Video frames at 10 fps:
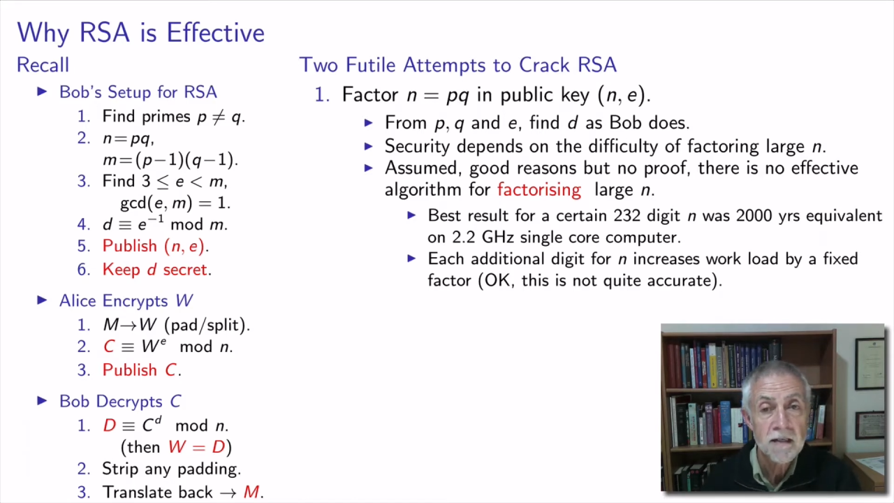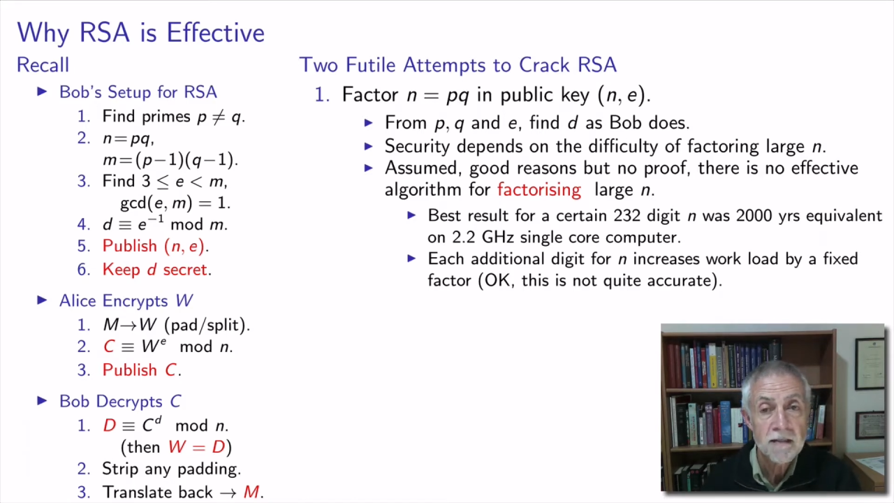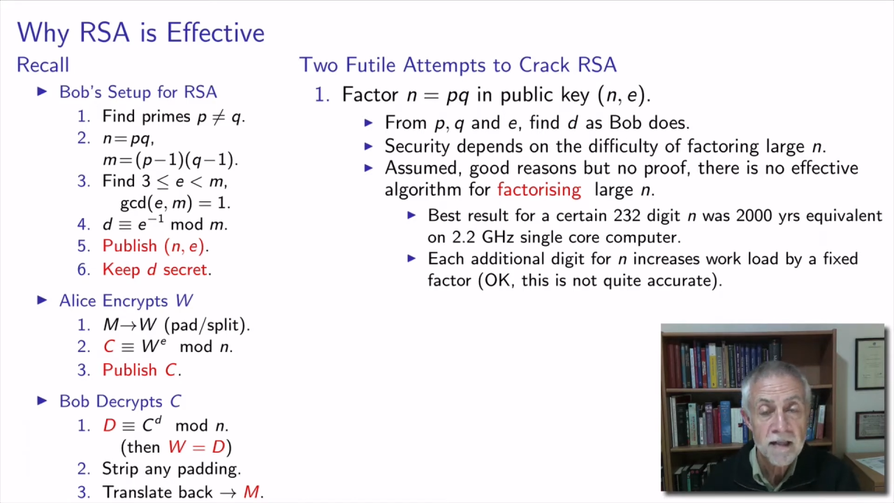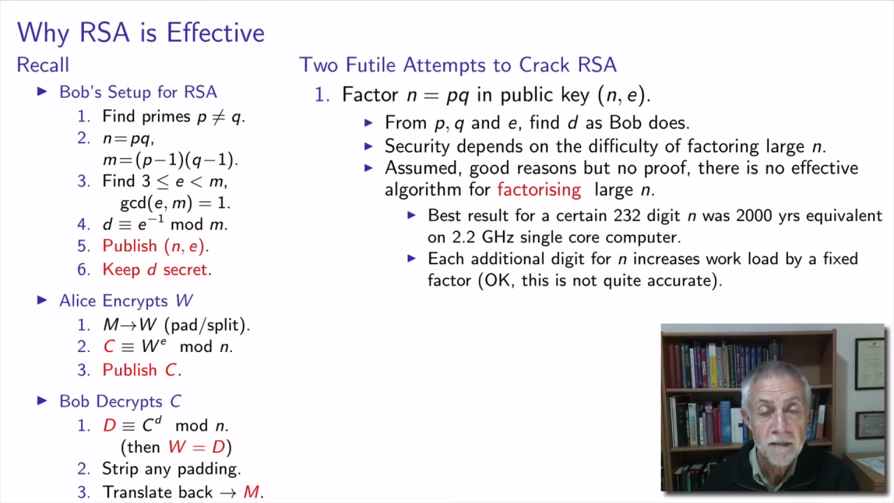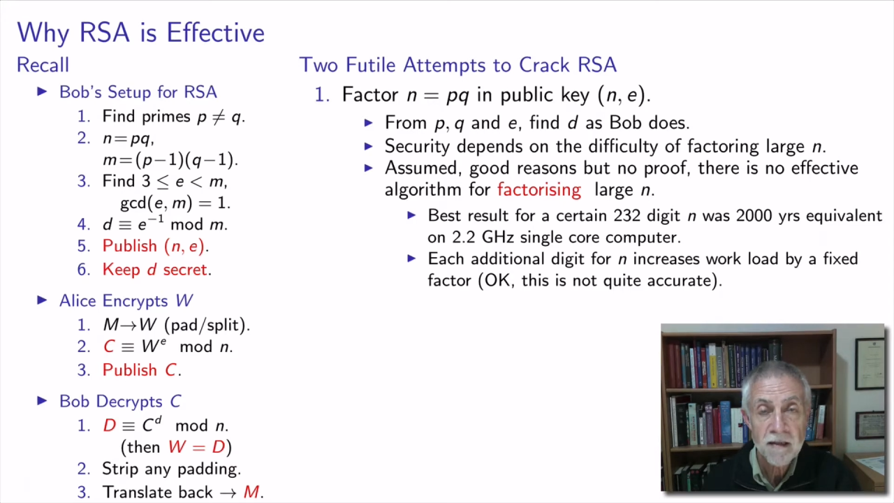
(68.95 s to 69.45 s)

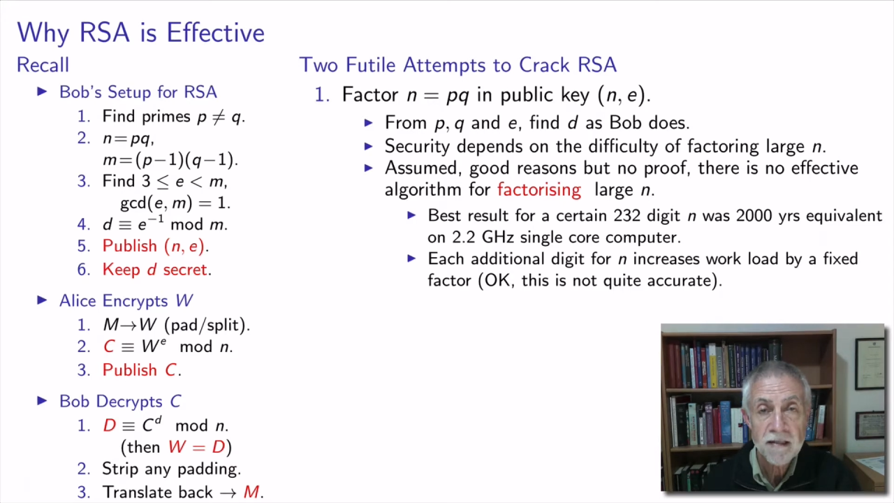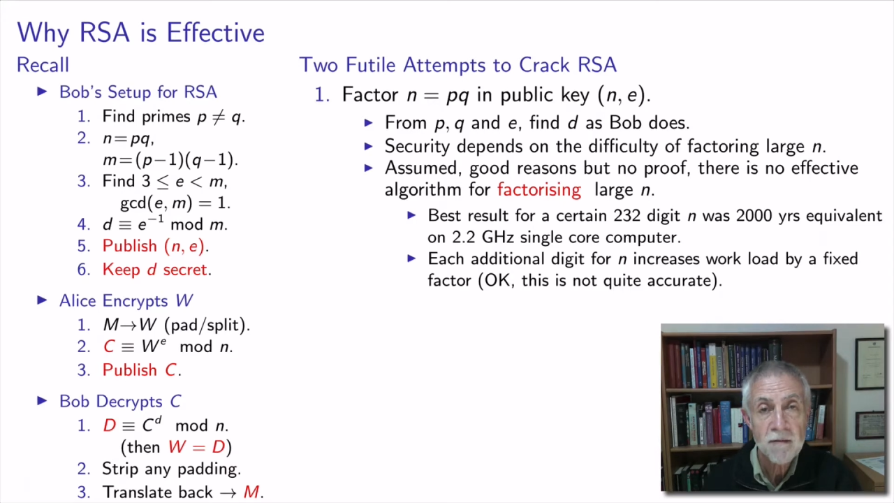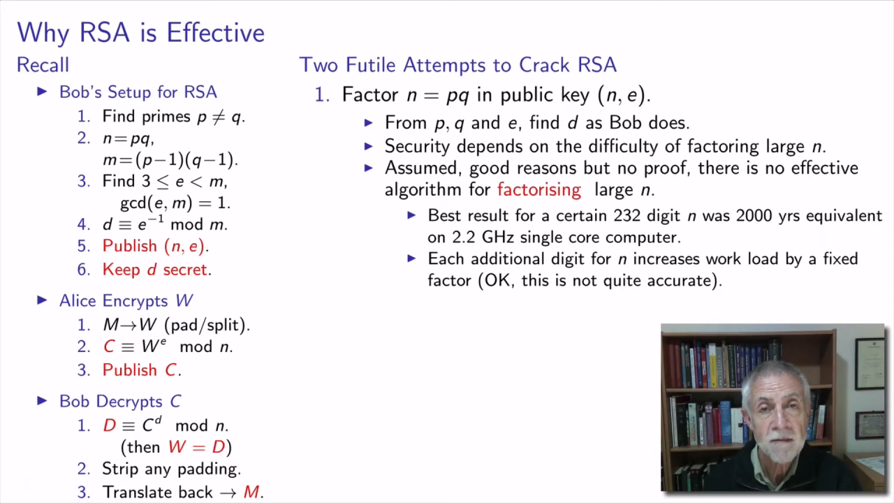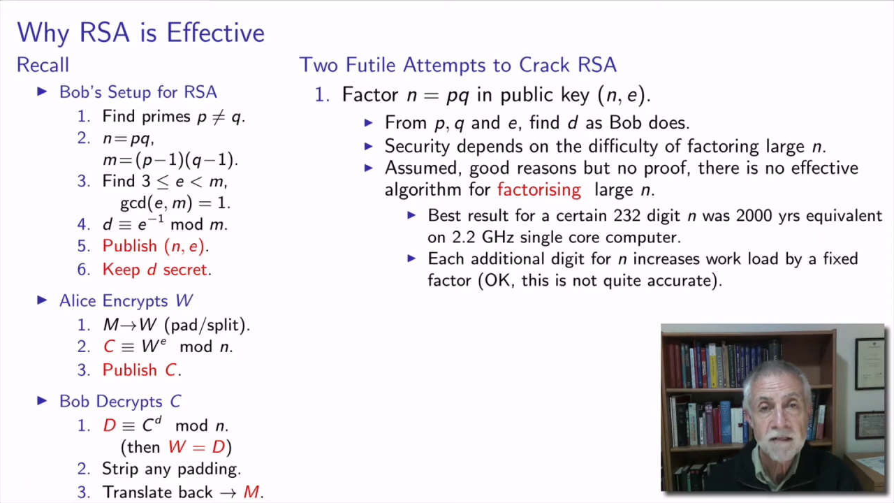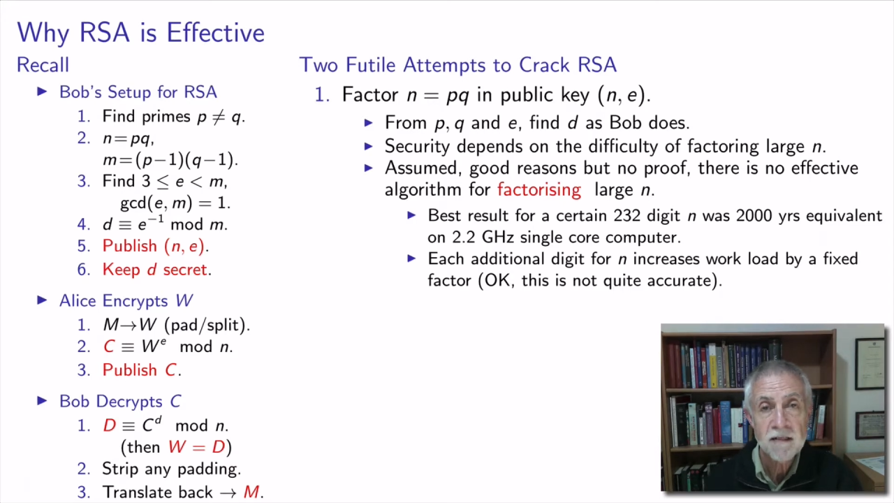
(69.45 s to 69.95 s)
So that means
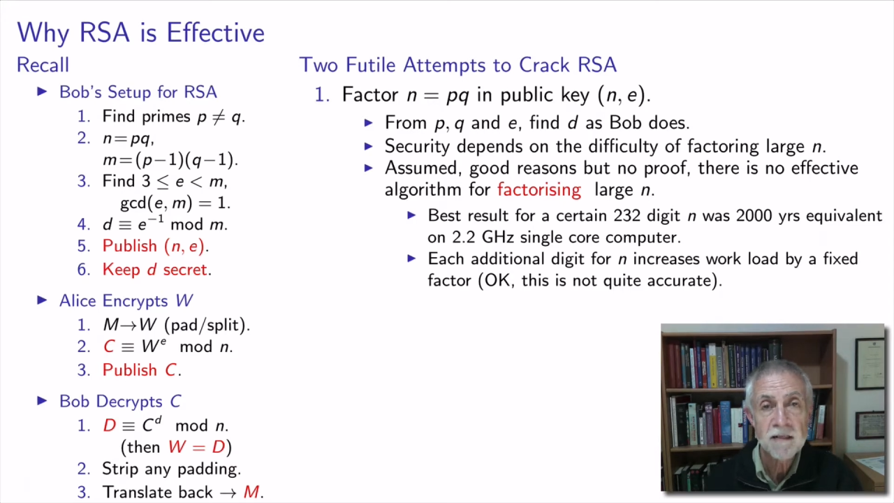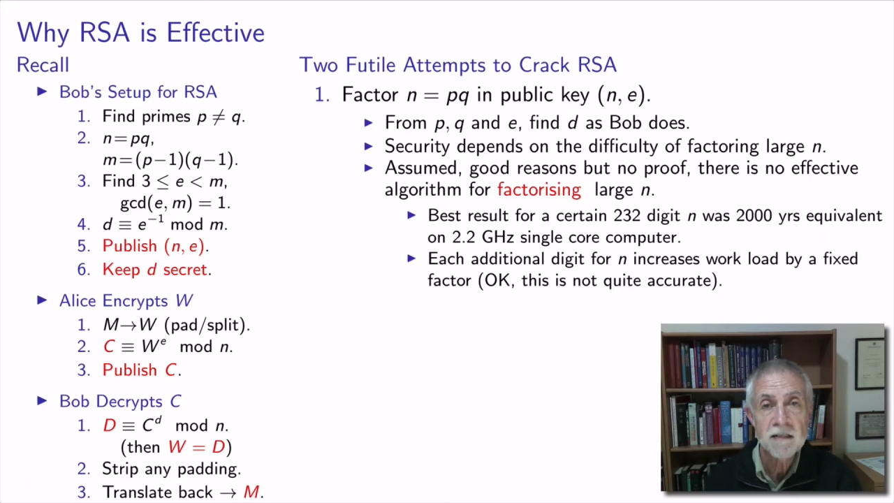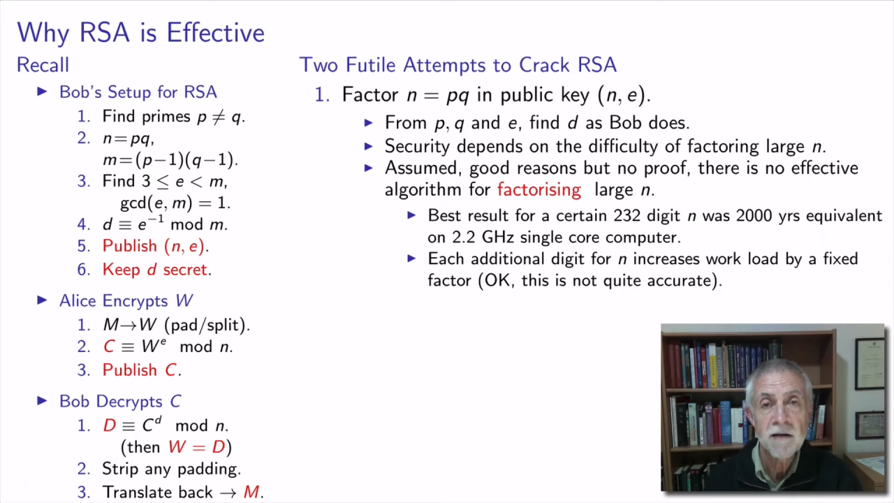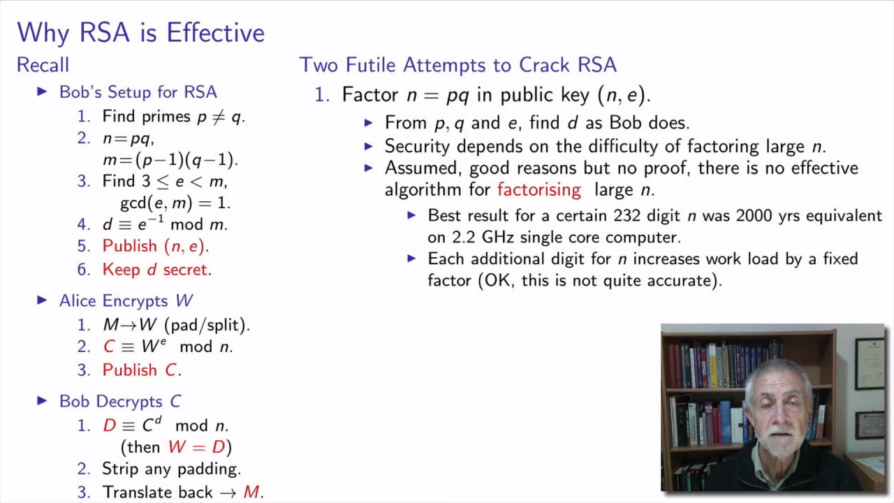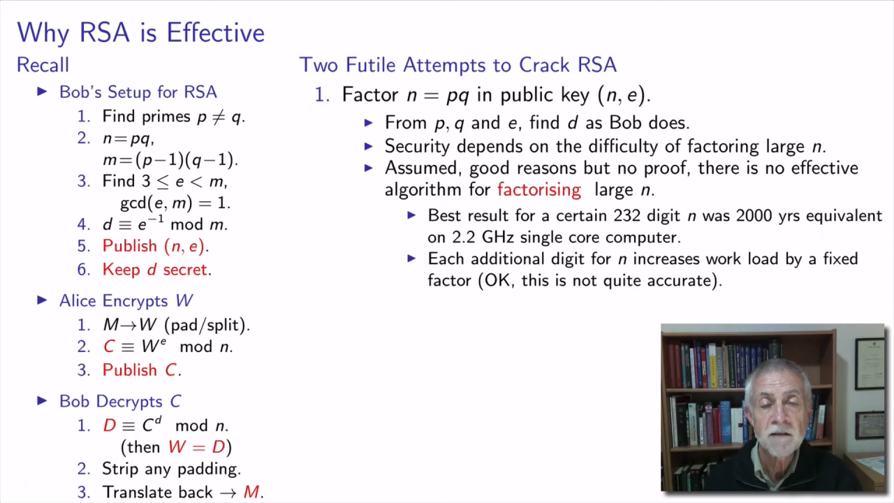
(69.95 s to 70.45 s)
our message is
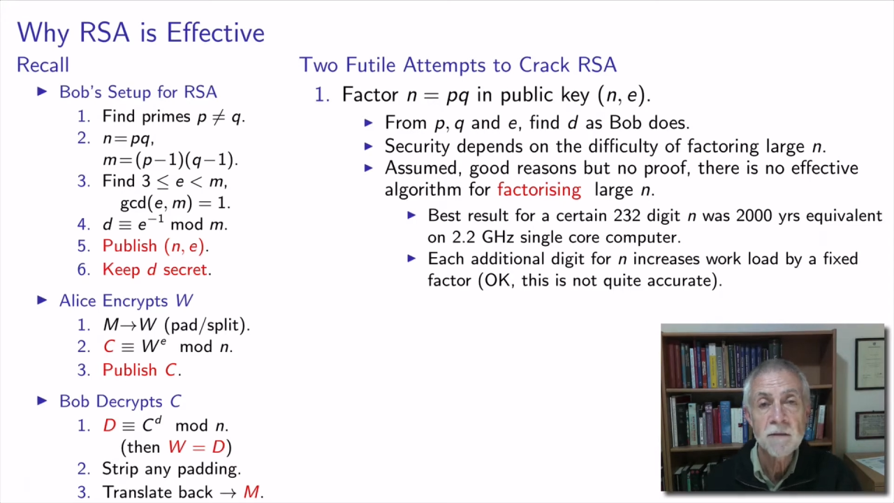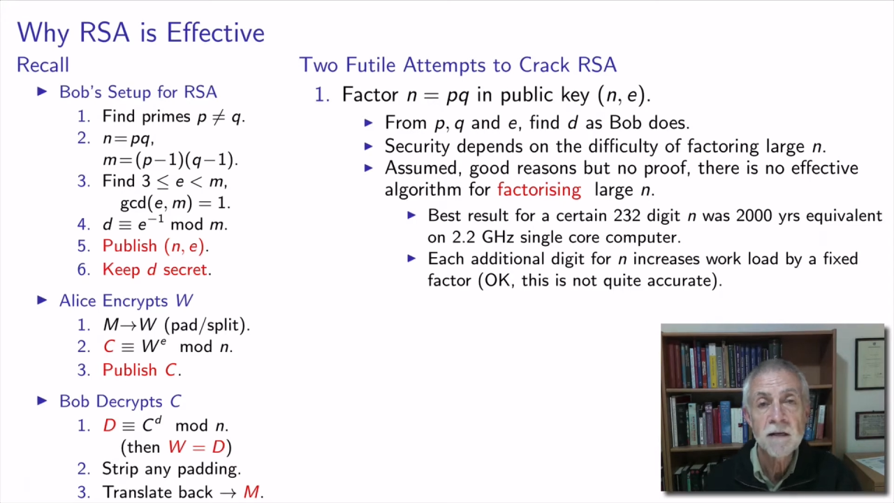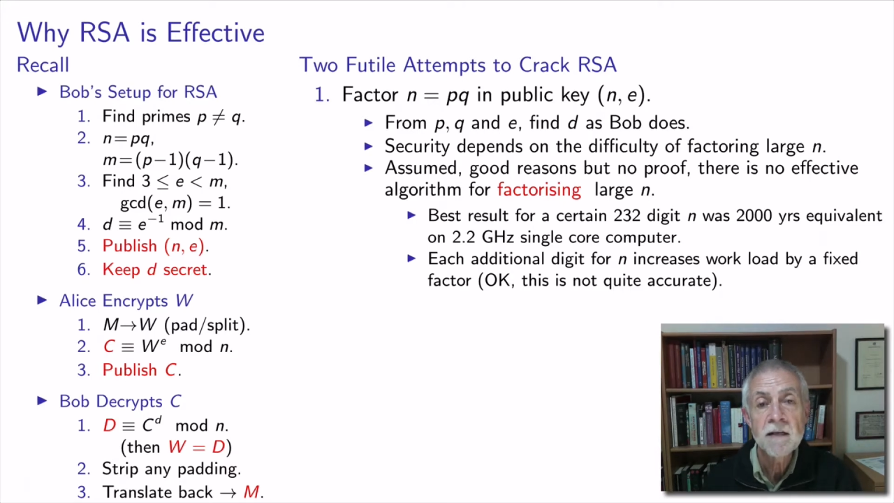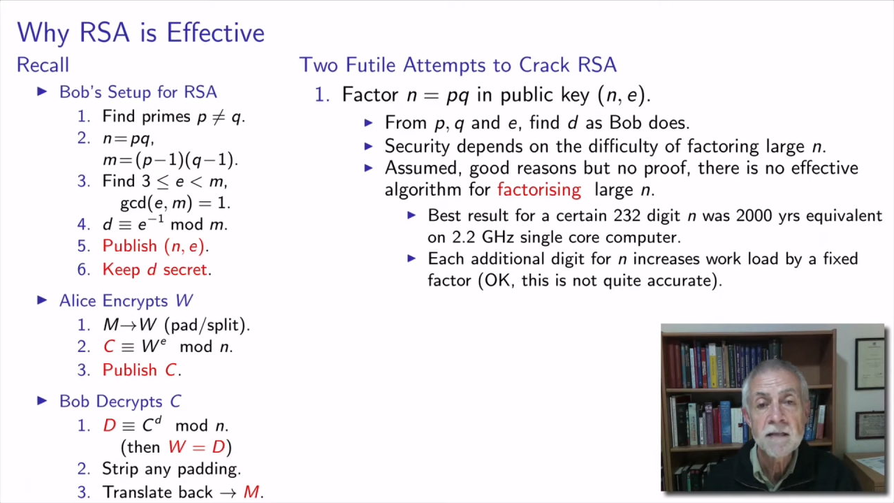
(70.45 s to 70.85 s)
going to be